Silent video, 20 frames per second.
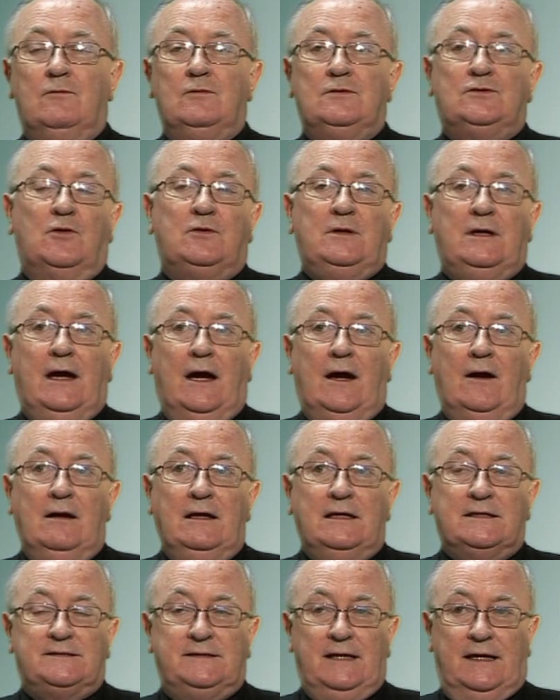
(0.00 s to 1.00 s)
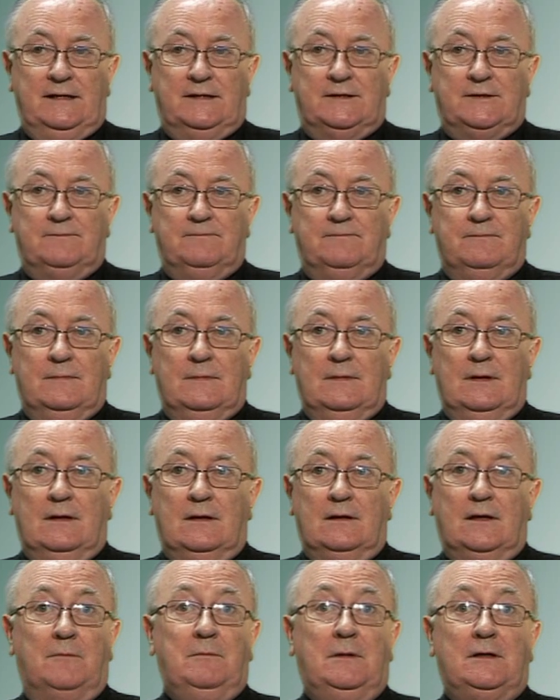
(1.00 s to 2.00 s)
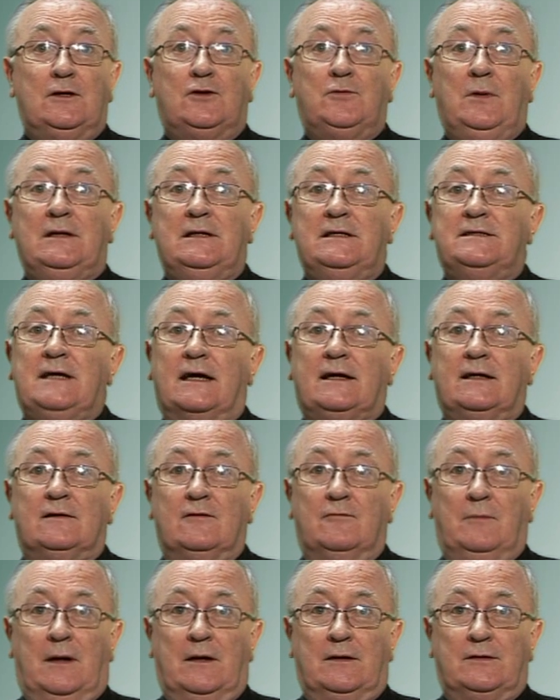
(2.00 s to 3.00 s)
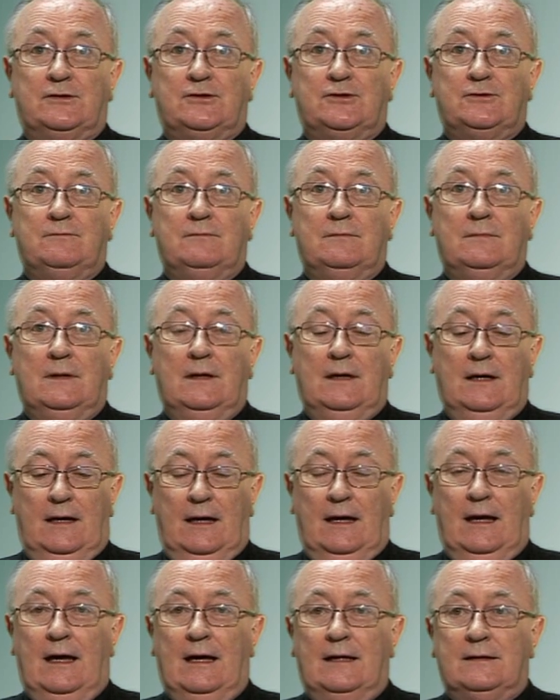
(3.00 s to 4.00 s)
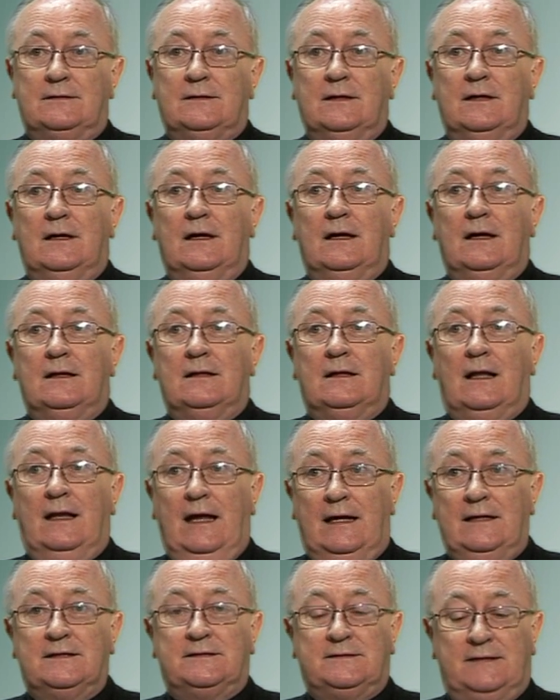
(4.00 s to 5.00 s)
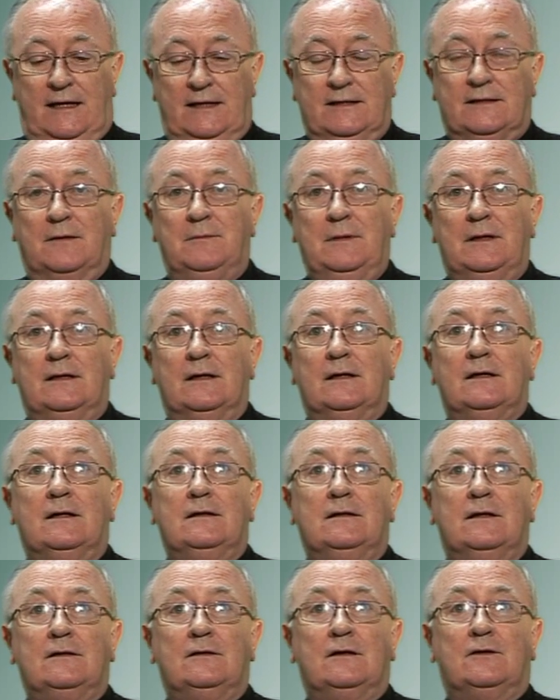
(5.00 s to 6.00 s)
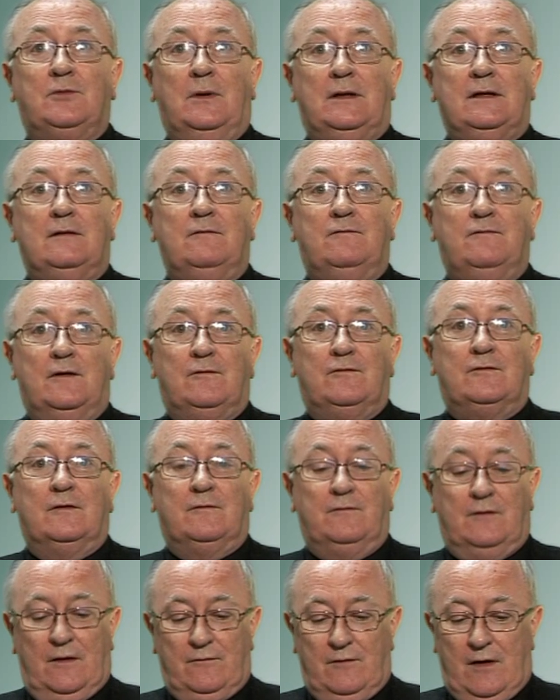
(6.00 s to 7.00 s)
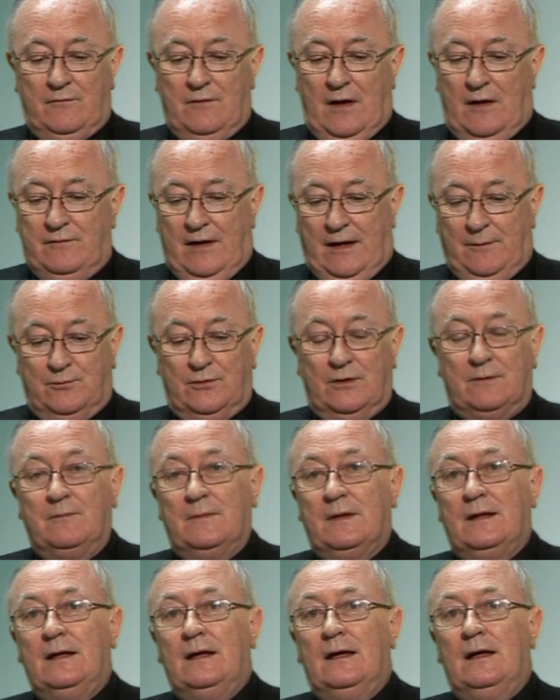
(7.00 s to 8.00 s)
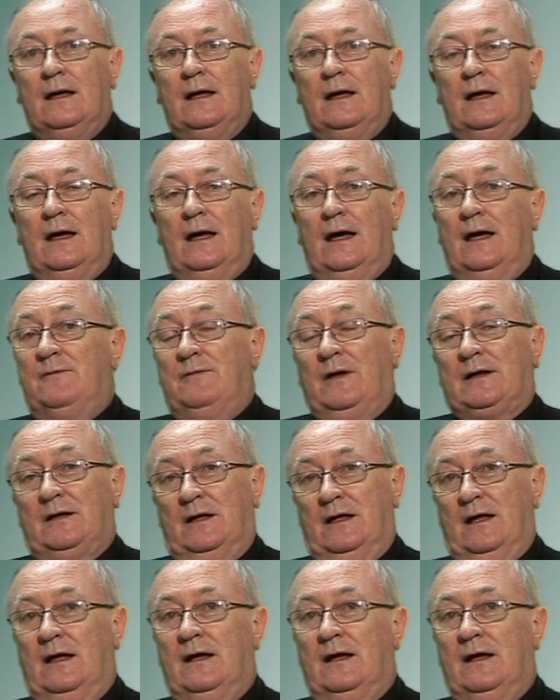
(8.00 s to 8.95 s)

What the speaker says: So the earliest date can be the 22nd of March, and the latest date can be the 25th of April. In fact,